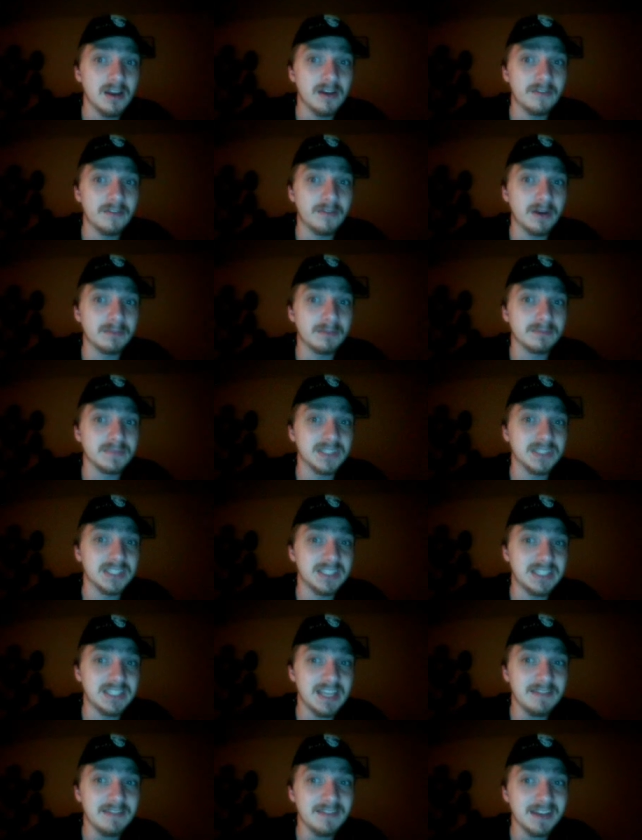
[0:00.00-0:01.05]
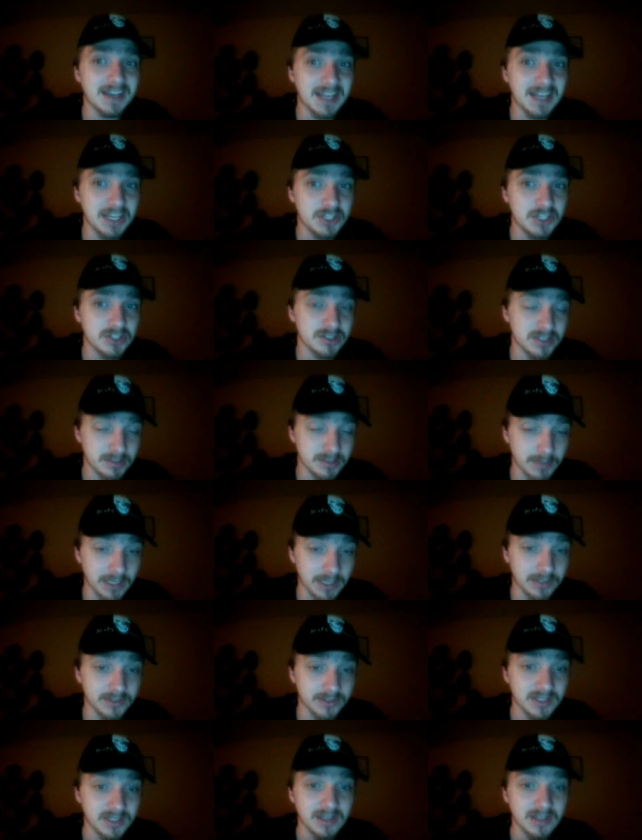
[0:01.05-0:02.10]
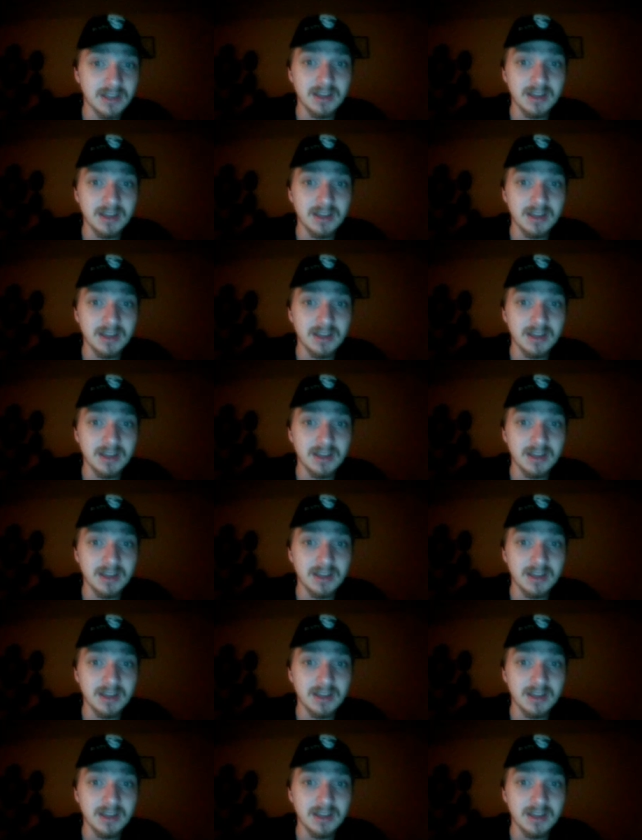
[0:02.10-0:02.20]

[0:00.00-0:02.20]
from divination spells